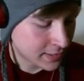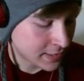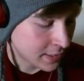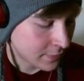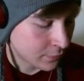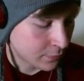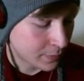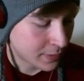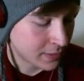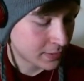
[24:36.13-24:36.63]
now
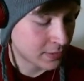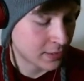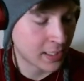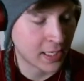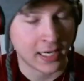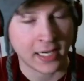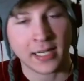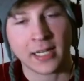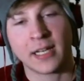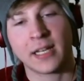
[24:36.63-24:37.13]
for
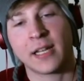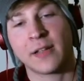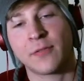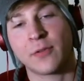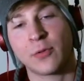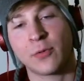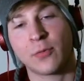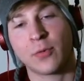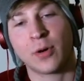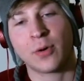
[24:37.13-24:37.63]
Pixelot, and if
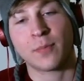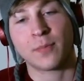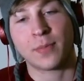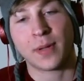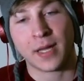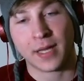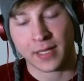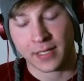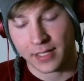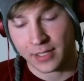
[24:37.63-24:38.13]
you weren't
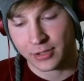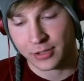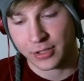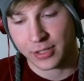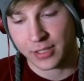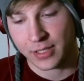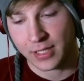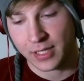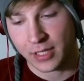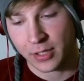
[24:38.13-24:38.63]
paying
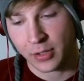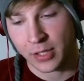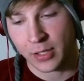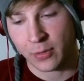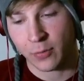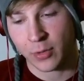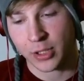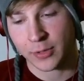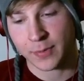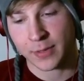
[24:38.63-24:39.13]
attention and you
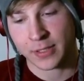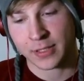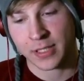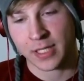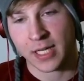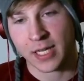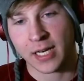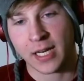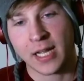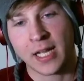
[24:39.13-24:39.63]
didn't watch
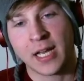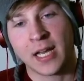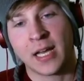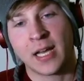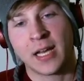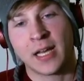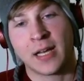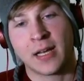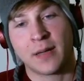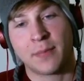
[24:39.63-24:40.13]
Pixelot,
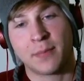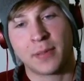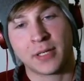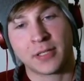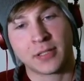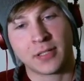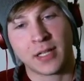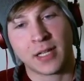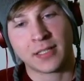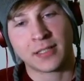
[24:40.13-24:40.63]

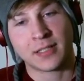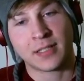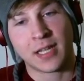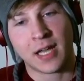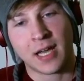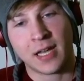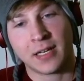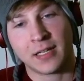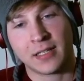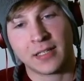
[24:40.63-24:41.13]
Pixelot's
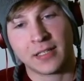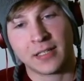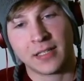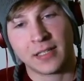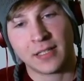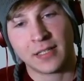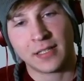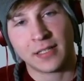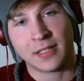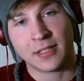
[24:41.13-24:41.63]
not,
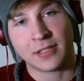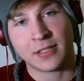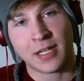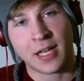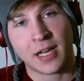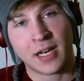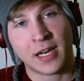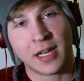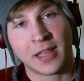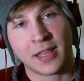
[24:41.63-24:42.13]
there's
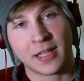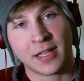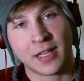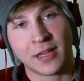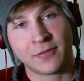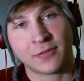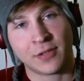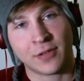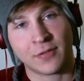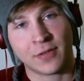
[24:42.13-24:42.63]
not anything
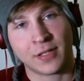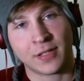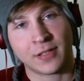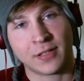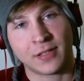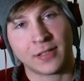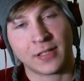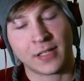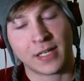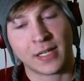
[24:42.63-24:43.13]
left of it.
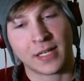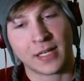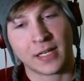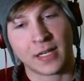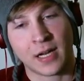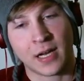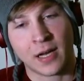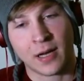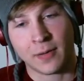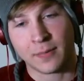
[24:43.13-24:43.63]

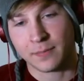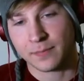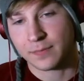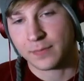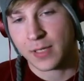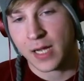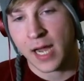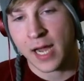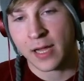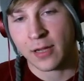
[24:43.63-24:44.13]

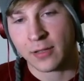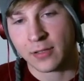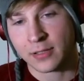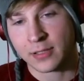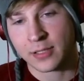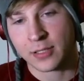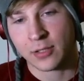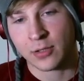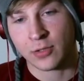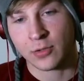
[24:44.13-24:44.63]
Kyle is
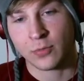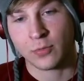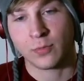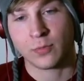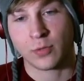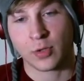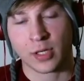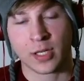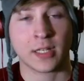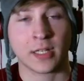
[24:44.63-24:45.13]
still
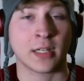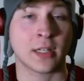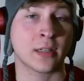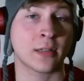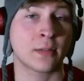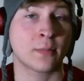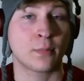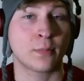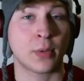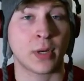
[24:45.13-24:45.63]
working to
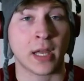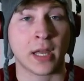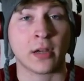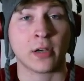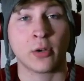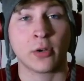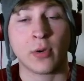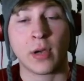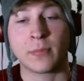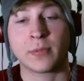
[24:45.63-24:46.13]
bring out a
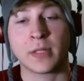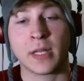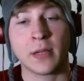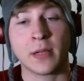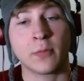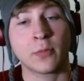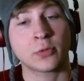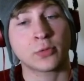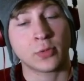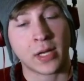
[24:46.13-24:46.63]
new
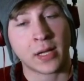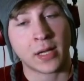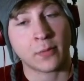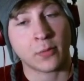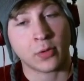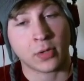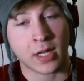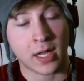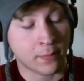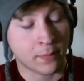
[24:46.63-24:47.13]
update, which will add
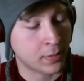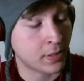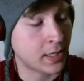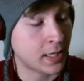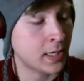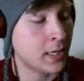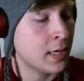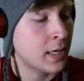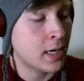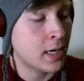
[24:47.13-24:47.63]
more
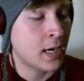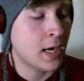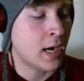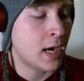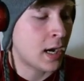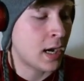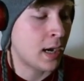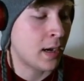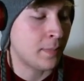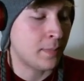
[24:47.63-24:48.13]
gameplay,
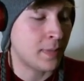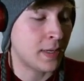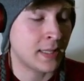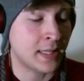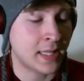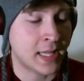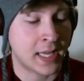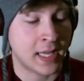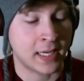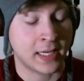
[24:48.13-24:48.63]

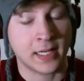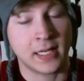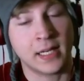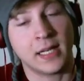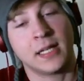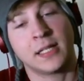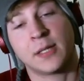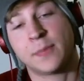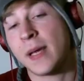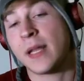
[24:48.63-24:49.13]
and then,
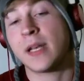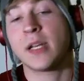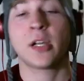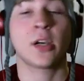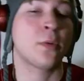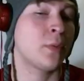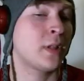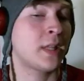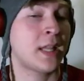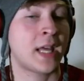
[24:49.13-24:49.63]
depending
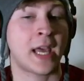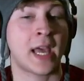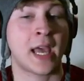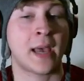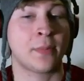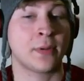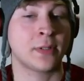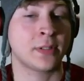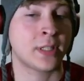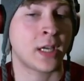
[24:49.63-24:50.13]
on when that
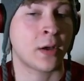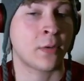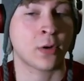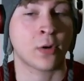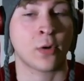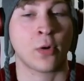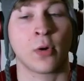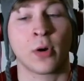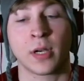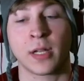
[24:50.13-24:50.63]
happens, I'll
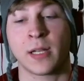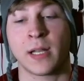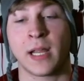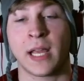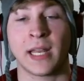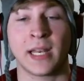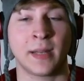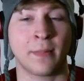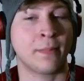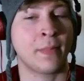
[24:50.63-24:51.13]
record it,
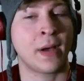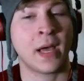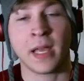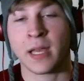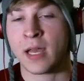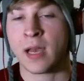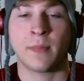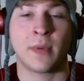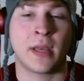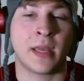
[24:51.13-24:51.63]
and it might
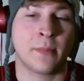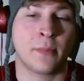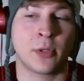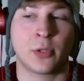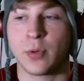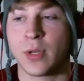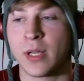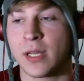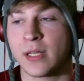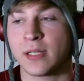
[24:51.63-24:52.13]
come in
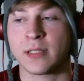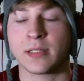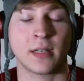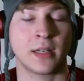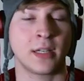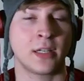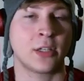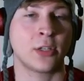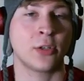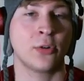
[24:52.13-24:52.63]
between
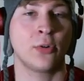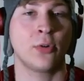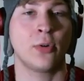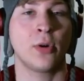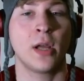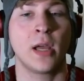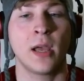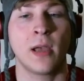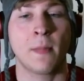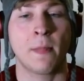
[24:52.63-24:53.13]
Sonny 2,
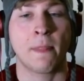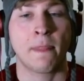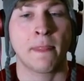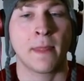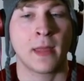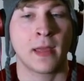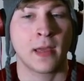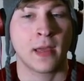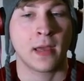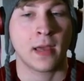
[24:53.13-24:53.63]

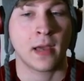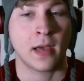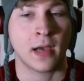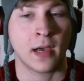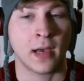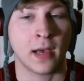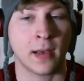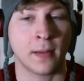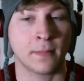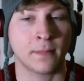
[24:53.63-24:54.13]

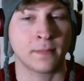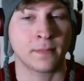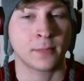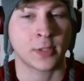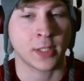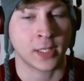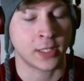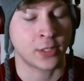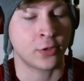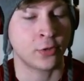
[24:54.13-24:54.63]

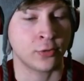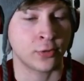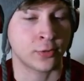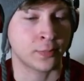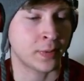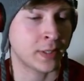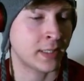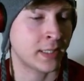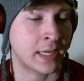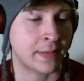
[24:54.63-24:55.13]
Sonny 2's
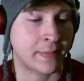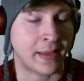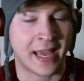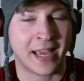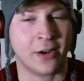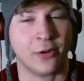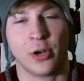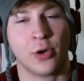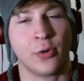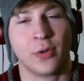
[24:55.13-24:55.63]
playtime, I
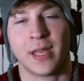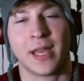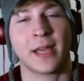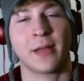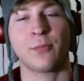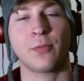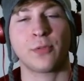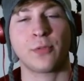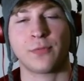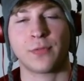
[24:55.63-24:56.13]
don't know yet,
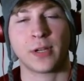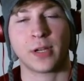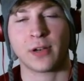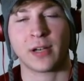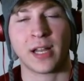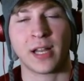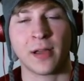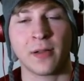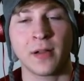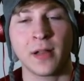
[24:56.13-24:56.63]
we'll figure
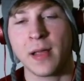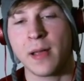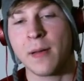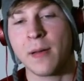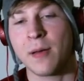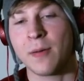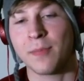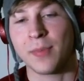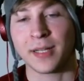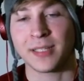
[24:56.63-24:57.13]
it out,
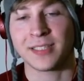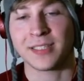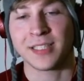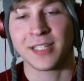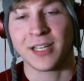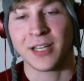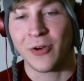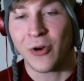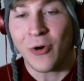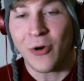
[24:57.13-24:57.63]
but...
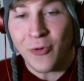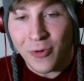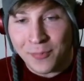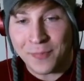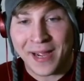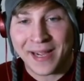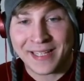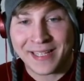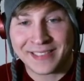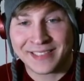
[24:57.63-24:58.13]
We're
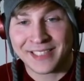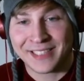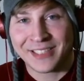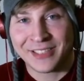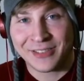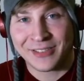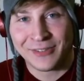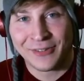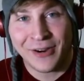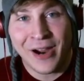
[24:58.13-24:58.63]
back in Sonny
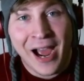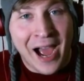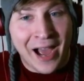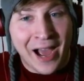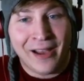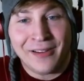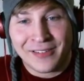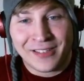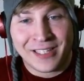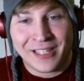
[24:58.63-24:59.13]
2.
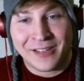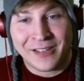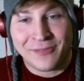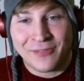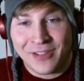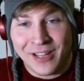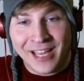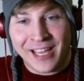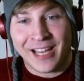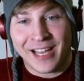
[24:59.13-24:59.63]
I'm gonna keep
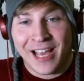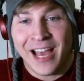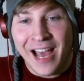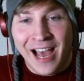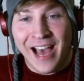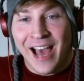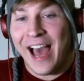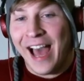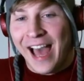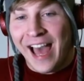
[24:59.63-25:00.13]
playing.
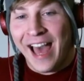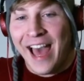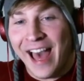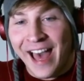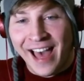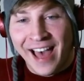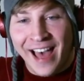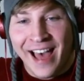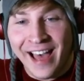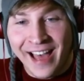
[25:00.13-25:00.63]

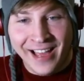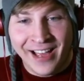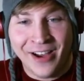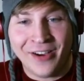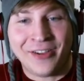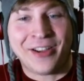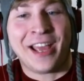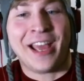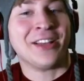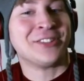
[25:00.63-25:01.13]

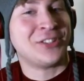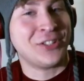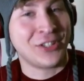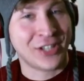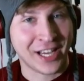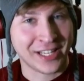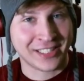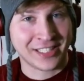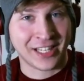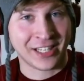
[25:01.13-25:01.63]
Okay, I'll see you
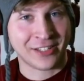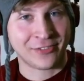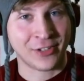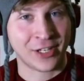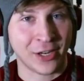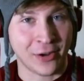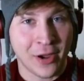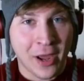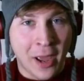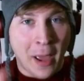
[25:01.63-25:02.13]
guys in the next
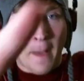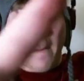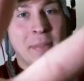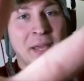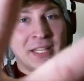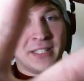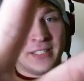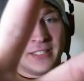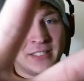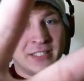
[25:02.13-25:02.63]
video.
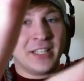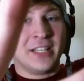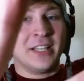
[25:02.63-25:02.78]
Peace.